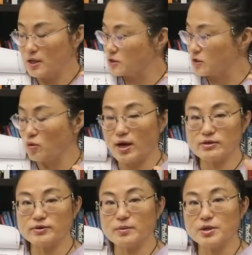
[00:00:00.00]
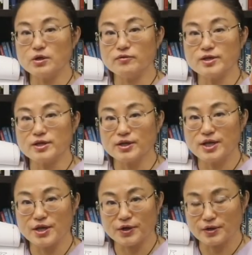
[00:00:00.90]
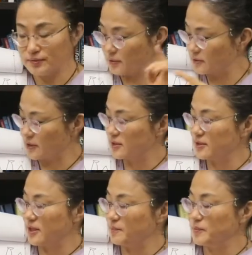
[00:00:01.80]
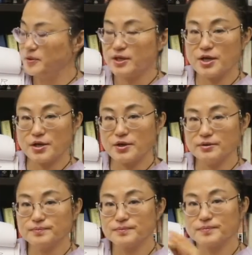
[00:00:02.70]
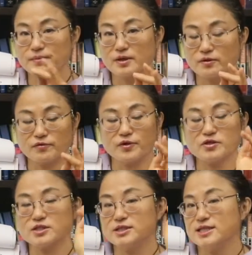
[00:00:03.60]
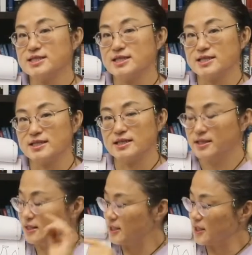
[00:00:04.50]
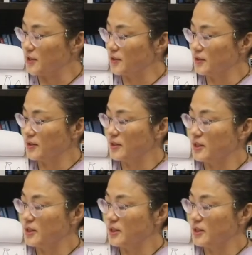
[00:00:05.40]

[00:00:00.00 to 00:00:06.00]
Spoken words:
So one with the middle finger here, the tip here, first digit here.